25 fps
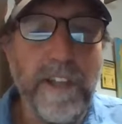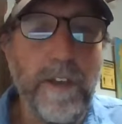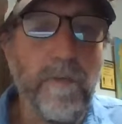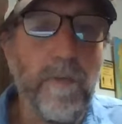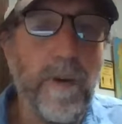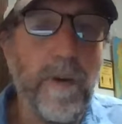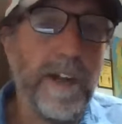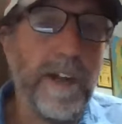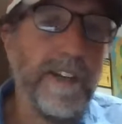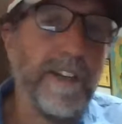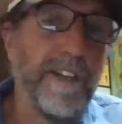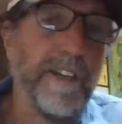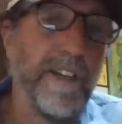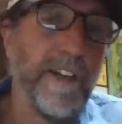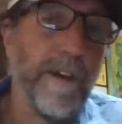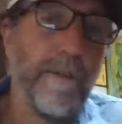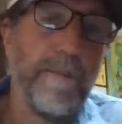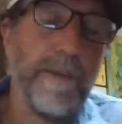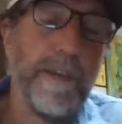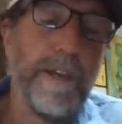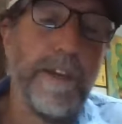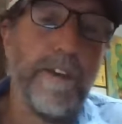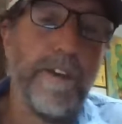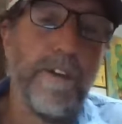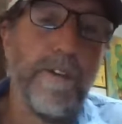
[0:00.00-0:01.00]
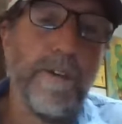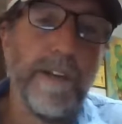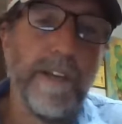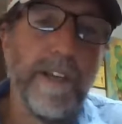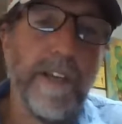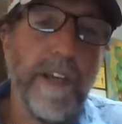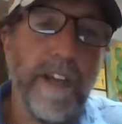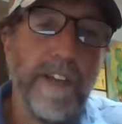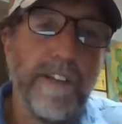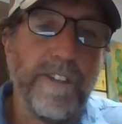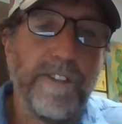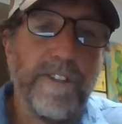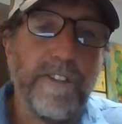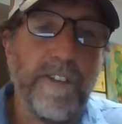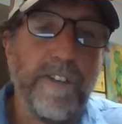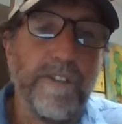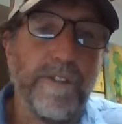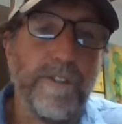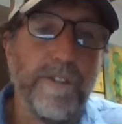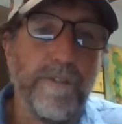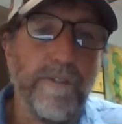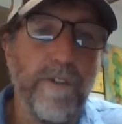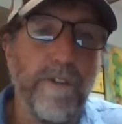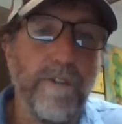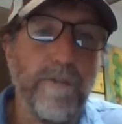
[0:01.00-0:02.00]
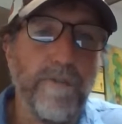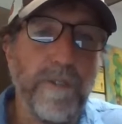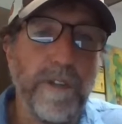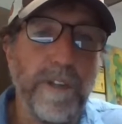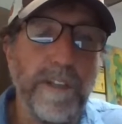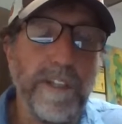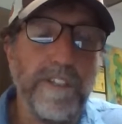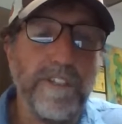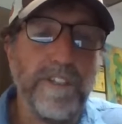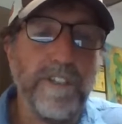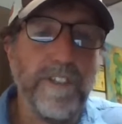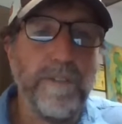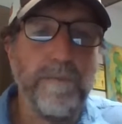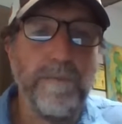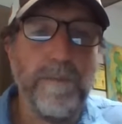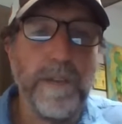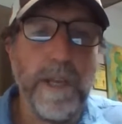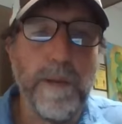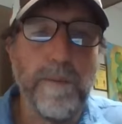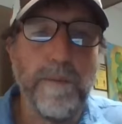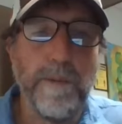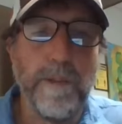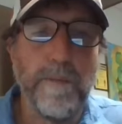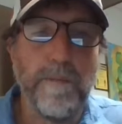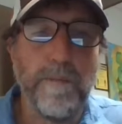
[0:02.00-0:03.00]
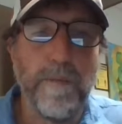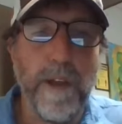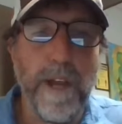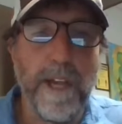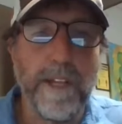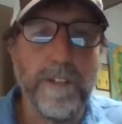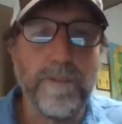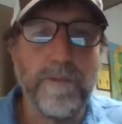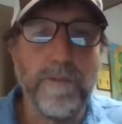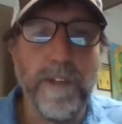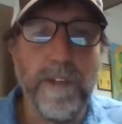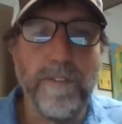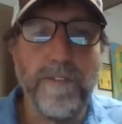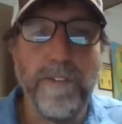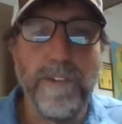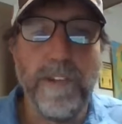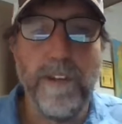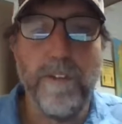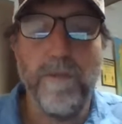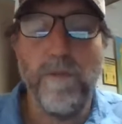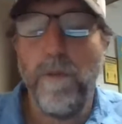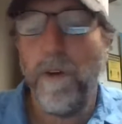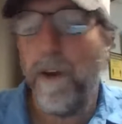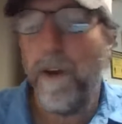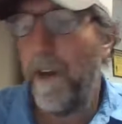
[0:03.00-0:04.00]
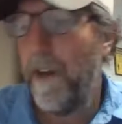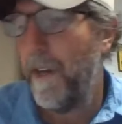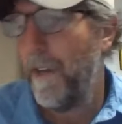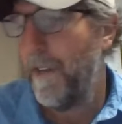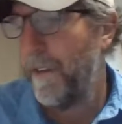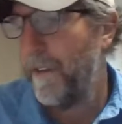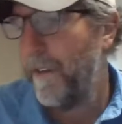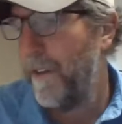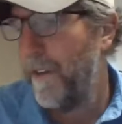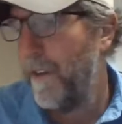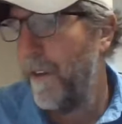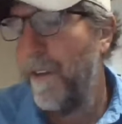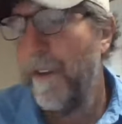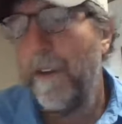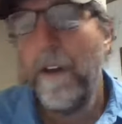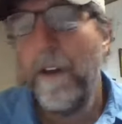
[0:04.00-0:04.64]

They wanted to come here and kind of start their own religion, be able to practice whatever they want.